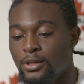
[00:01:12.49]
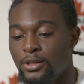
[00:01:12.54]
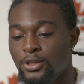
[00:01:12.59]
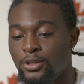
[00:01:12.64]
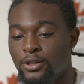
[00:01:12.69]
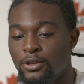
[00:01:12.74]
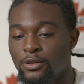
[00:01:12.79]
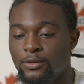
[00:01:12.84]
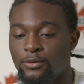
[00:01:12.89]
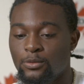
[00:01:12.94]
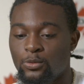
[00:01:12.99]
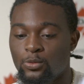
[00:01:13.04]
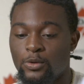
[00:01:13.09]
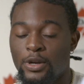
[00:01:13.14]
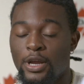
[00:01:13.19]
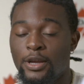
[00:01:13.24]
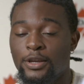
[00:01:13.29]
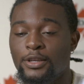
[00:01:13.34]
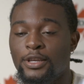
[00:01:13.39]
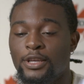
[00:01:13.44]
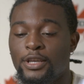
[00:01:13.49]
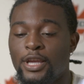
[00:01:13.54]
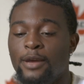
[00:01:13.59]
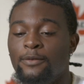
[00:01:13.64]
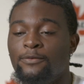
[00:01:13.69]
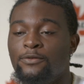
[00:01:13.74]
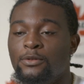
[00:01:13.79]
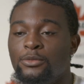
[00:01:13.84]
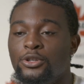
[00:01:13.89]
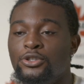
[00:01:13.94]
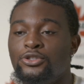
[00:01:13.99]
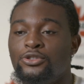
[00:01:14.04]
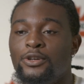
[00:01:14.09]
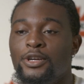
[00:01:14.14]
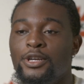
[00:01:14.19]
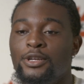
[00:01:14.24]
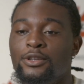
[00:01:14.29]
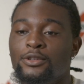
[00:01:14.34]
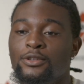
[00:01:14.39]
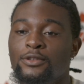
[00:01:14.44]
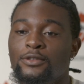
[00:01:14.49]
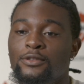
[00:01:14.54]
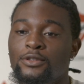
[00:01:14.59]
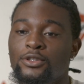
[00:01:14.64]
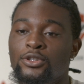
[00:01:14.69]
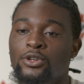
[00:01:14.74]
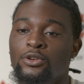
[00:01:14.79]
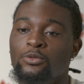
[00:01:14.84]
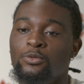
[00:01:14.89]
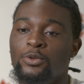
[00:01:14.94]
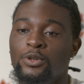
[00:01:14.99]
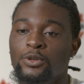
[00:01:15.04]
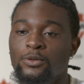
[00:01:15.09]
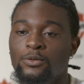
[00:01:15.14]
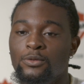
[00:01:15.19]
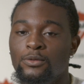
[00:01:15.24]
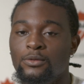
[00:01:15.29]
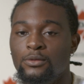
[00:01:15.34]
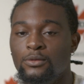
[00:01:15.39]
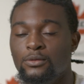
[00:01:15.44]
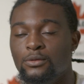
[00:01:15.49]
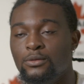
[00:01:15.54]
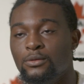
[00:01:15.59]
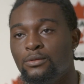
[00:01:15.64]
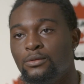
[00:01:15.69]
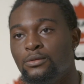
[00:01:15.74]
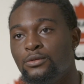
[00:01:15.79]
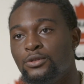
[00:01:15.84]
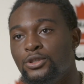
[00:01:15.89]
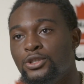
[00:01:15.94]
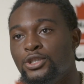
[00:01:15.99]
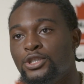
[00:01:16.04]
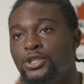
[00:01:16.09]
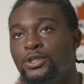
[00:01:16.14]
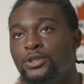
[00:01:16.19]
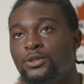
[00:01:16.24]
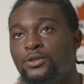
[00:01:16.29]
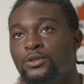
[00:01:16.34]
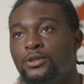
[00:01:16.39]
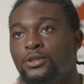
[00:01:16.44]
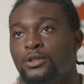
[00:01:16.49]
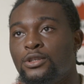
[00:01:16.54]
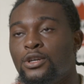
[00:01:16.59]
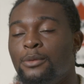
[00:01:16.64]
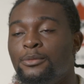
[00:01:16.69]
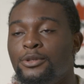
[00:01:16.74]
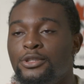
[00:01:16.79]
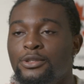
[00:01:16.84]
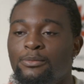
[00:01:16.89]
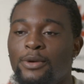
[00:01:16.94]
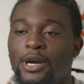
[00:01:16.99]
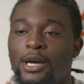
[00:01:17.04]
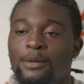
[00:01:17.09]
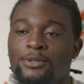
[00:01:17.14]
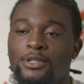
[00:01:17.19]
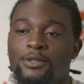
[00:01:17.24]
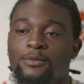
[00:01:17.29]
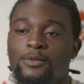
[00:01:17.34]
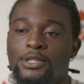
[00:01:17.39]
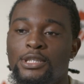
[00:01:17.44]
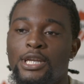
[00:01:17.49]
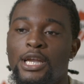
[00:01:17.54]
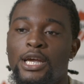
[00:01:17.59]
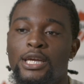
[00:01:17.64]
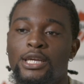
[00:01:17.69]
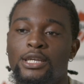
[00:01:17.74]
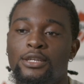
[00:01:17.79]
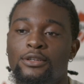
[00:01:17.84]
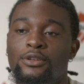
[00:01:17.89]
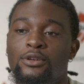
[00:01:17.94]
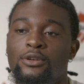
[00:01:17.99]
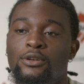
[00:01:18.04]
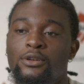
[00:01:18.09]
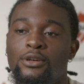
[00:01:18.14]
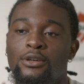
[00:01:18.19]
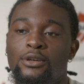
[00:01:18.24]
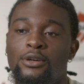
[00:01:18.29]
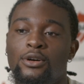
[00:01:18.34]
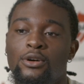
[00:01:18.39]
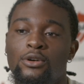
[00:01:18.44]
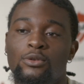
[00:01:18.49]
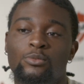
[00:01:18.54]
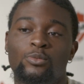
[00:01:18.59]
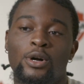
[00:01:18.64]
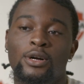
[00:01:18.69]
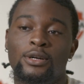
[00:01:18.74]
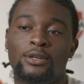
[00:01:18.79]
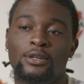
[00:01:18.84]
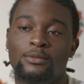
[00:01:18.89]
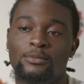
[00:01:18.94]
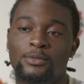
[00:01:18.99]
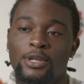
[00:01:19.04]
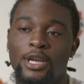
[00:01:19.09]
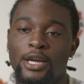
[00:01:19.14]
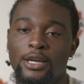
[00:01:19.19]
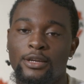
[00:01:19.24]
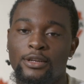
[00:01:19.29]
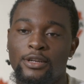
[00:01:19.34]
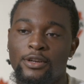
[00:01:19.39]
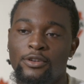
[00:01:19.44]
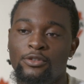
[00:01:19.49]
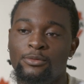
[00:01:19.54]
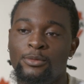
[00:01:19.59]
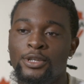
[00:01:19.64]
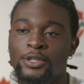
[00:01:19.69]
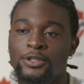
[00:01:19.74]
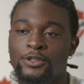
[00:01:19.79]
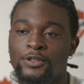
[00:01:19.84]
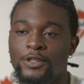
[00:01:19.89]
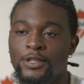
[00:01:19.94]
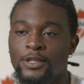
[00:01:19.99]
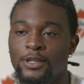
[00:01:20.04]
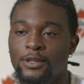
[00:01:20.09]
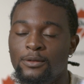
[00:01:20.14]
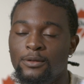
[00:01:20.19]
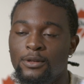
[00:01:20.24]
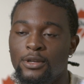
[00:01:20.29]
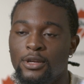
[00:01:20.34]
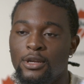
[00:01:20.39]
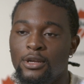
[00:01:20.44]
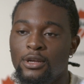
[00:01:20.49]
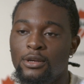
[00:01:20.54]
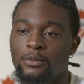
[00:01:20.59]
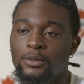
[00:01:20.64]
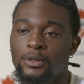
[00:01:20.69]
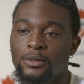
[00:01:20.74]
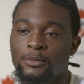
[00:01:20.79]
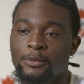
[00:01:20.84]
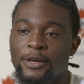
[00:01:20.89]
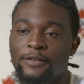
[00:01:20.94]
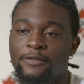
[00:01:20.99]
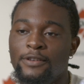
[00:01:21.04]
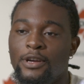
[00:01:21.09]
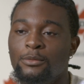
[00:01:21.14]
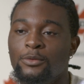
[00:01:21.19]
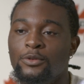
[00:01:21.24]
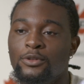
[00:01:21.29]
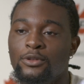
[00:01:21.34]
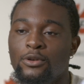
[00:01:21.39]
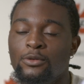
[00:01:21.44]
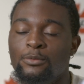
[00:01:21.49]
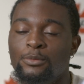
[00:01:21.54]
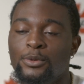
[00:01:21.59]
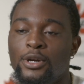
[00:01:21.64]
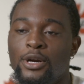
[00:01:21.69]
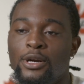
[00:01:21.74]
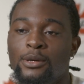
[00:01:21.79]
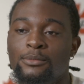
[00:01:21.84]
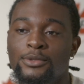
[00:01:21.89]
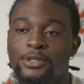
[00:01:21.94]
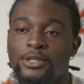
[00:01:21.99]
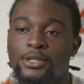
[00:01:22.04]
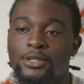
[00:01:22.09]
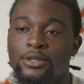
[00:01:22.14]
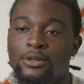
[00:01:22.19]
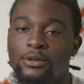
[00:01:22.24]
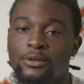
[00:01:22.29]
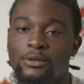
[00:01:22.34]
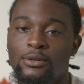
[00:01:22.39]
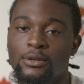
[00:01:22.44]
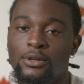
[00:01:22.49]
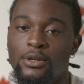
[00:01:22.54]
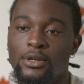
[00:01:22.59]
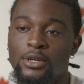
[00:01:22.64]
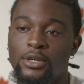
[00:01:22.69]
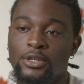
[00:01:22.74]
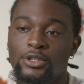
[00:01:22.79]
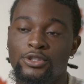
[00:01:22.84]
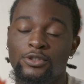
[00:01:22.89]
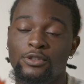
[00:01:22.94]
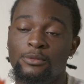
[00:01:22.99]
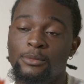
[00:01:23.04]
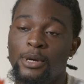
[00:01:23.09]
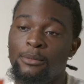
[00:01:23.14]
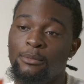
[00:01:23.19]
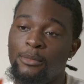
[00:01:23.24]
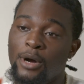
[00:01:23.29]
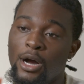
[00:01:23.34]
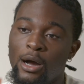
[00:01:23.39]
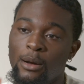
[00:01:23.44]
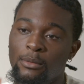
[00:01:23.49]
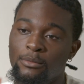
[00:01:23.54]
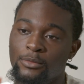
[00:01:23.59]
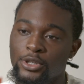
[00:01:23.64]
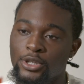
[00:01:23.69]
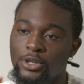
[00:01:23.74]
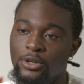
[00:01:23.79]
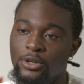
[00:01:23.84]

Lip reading: when I came from Detroit, we just coming to Brampton was like, a home welcome. Like everybody treated me and my family with open arms. Treated my mom,